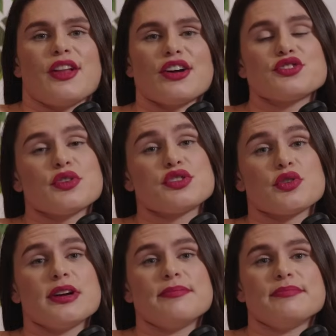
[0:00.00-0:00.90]
Long story
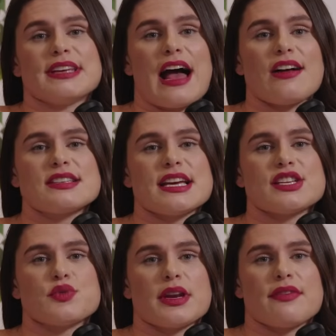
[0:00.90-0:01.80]
short, Galaxy
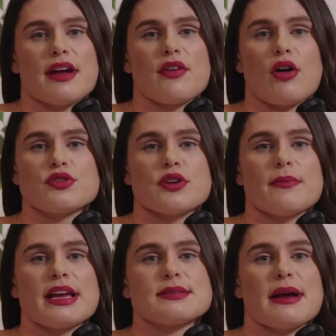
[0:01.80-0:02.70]
S25 Ultra
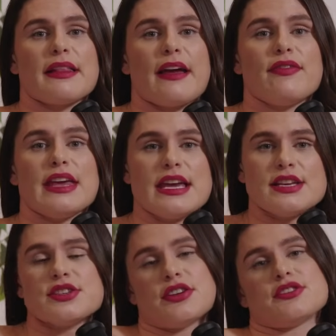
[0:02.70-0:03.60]
makes my life
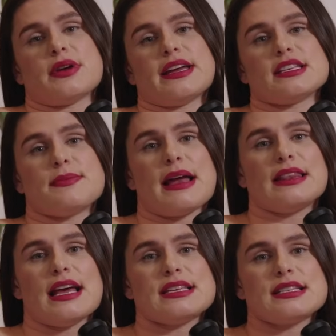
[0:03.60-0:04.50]
easier so I can spend
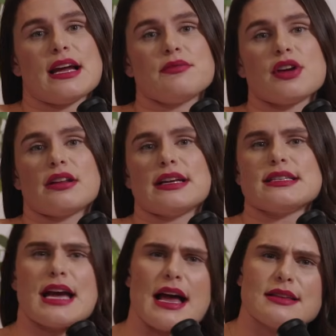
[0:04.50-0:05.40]
less time juggling
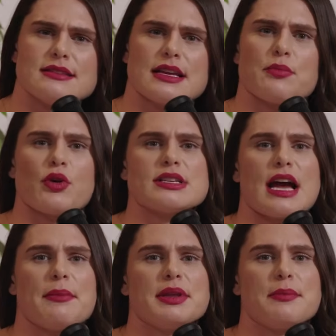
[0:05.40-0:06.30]
tasks and more
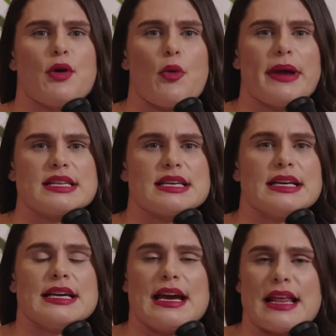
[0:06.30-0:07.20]
time in the moment.
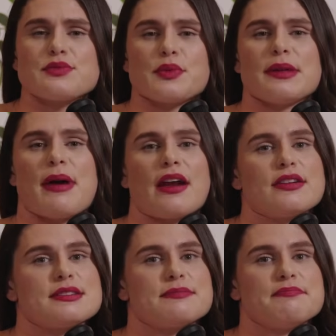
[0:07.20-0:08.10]
And that's what really matters.